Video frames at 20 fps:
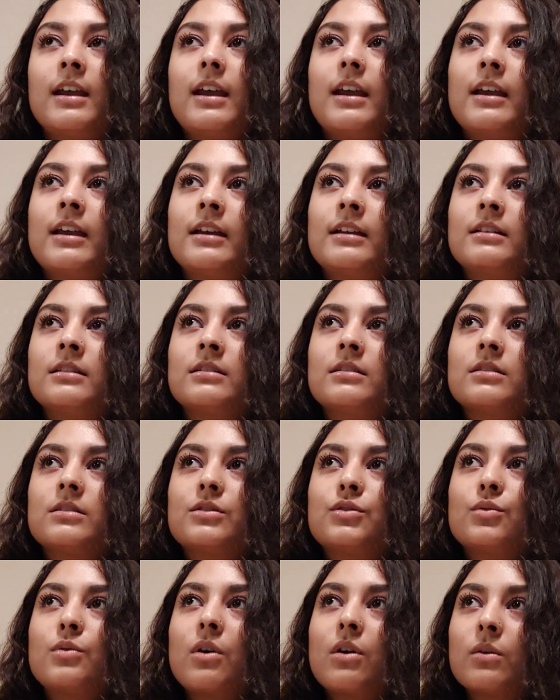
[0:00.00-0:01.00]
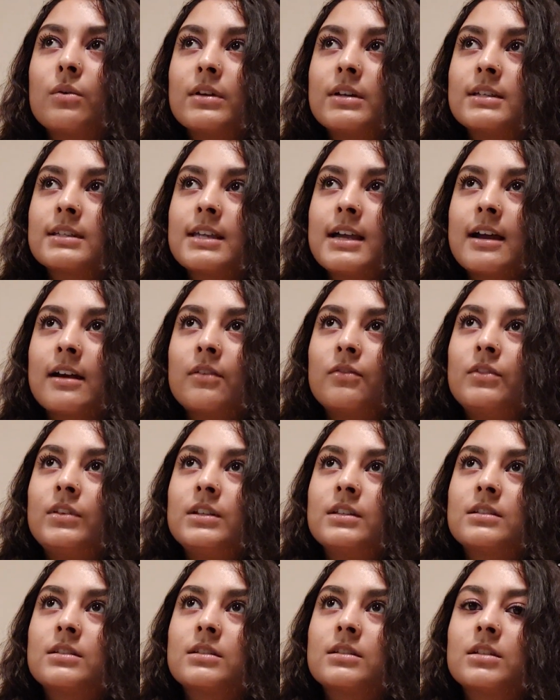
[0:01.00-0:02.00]
And to always have
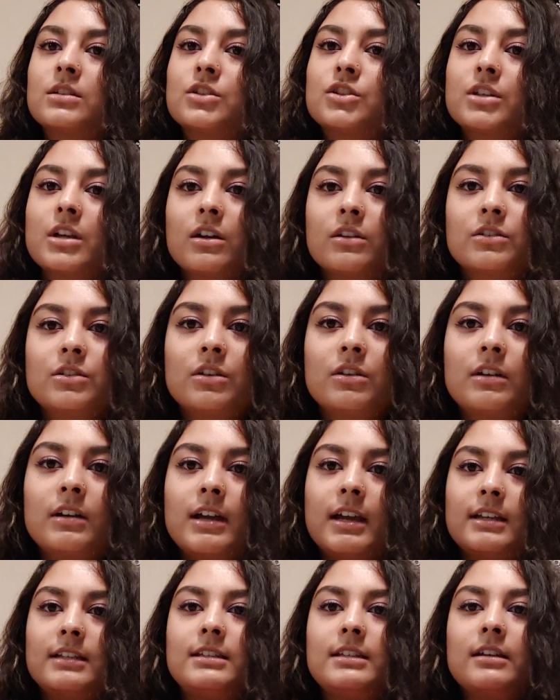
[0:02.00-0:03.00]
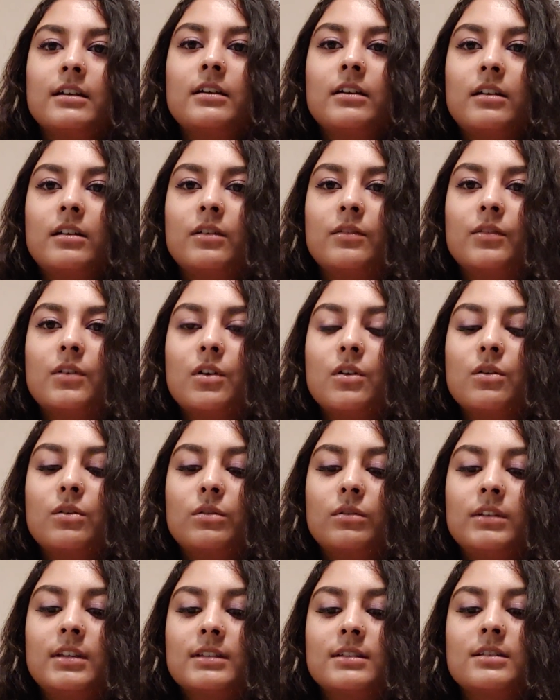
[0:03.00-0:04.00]
this sheltered idea of,
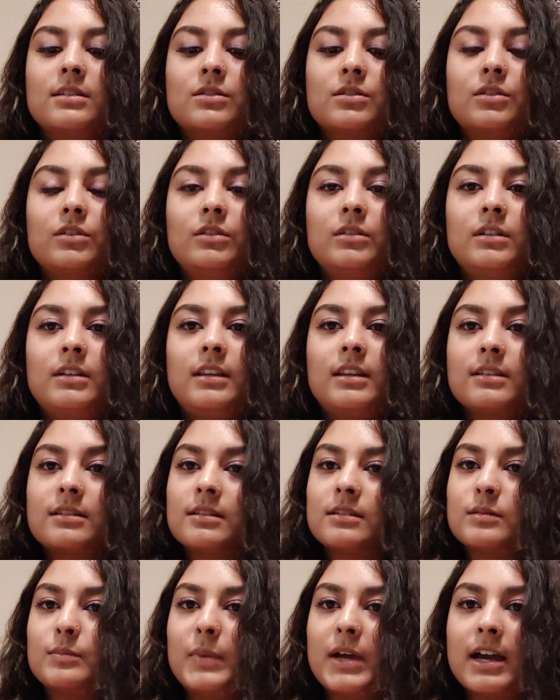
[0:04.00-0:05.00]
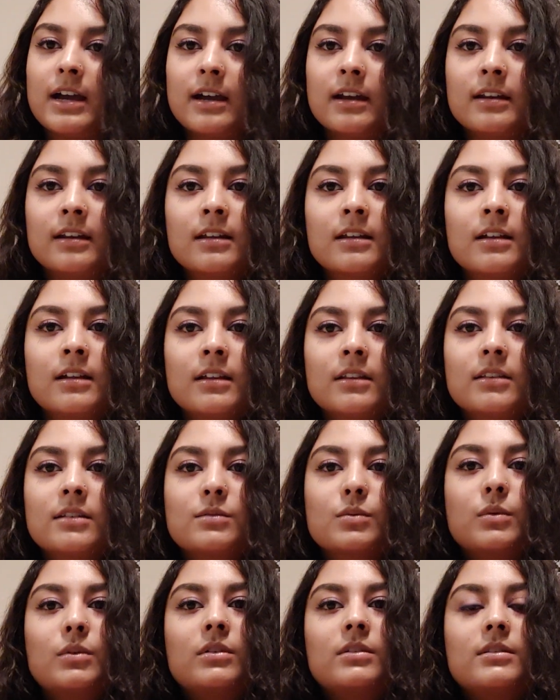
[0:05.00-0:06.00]
oh, this is good, this is bad,
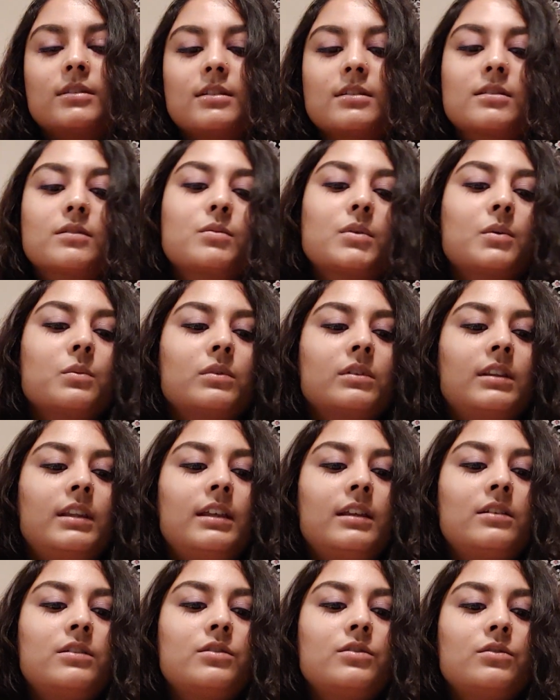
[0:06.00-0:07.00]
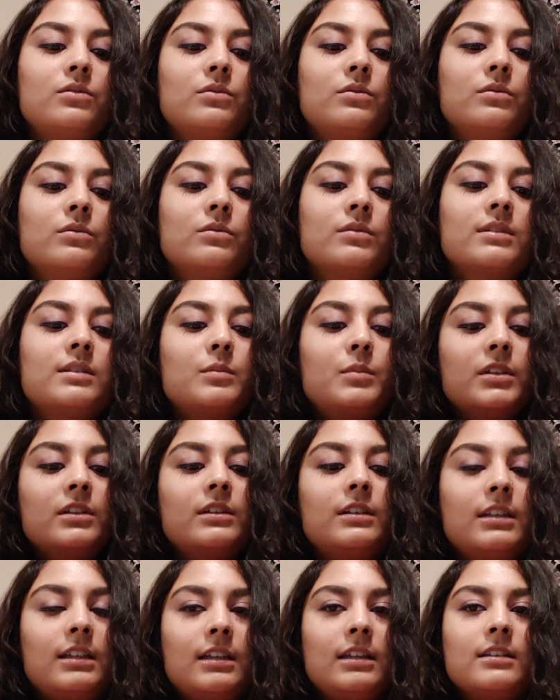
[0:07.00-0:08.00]
this is what will lead to
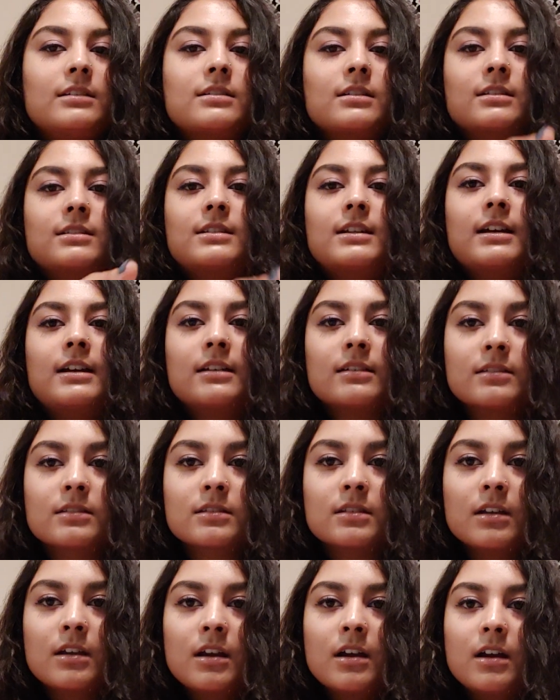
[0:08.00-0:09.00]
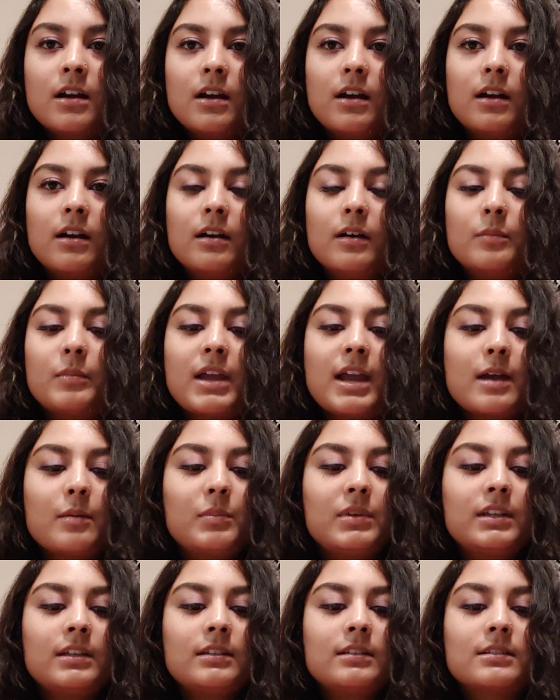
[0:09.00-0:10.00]
stability, success,
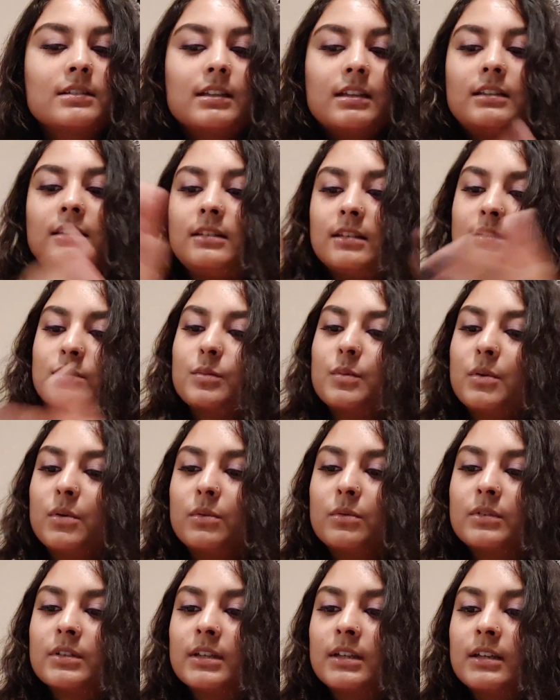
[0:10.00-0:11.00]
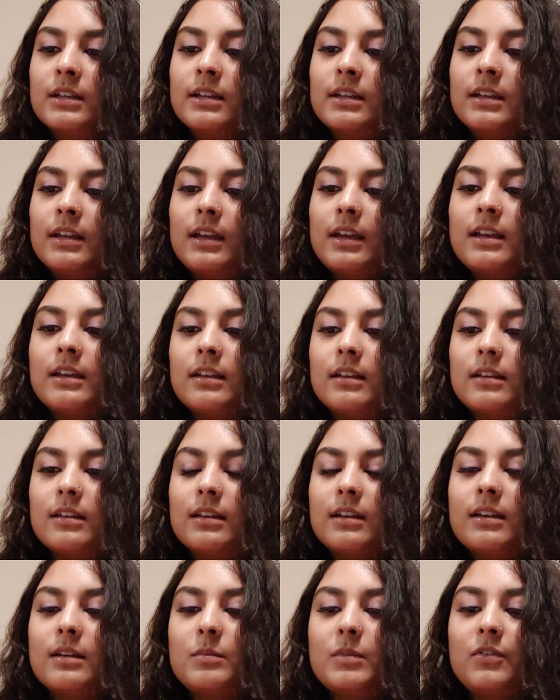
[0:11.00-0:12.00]
happiness, and this won't.
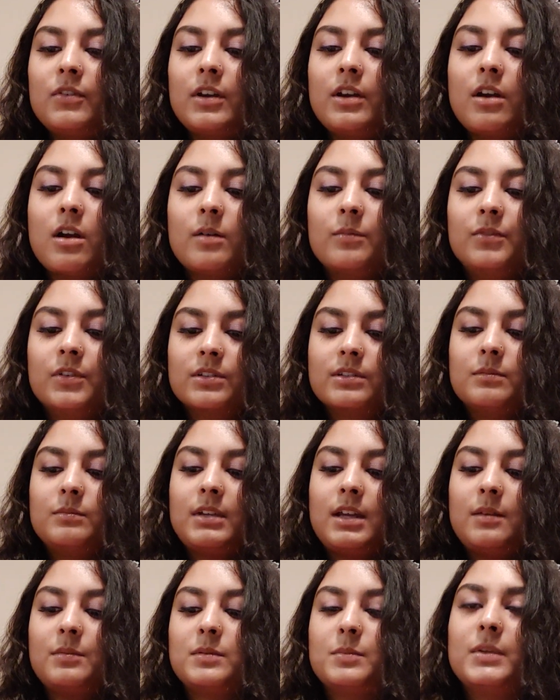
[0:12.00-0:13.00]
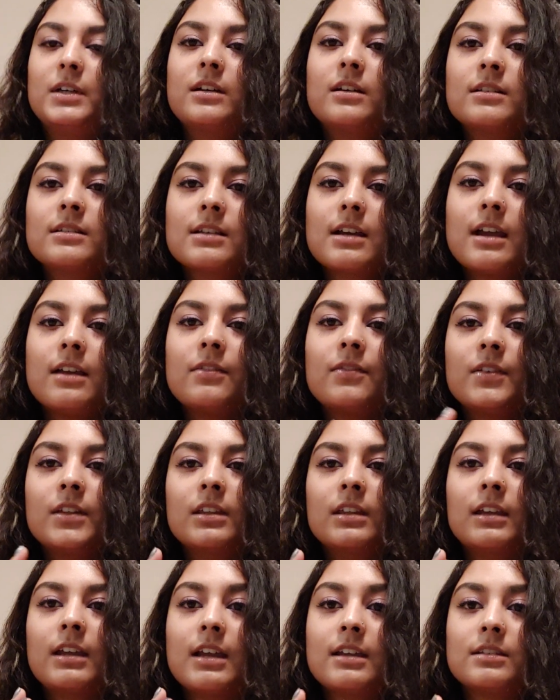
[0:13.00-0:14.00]
It can be very harmful sometimes, because I feel
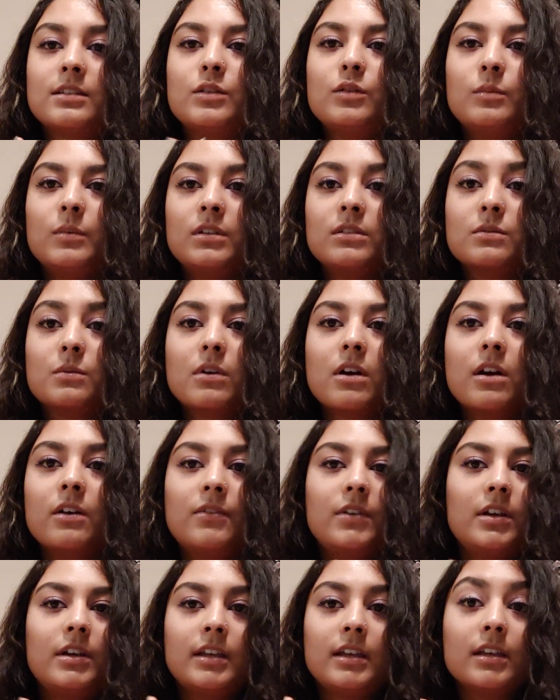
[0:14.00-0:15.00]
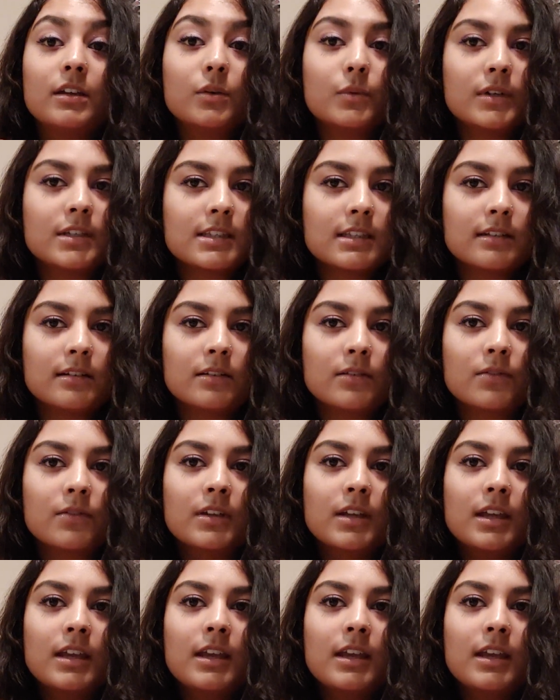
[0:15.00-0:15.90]
like as humans we're all very inquisitive,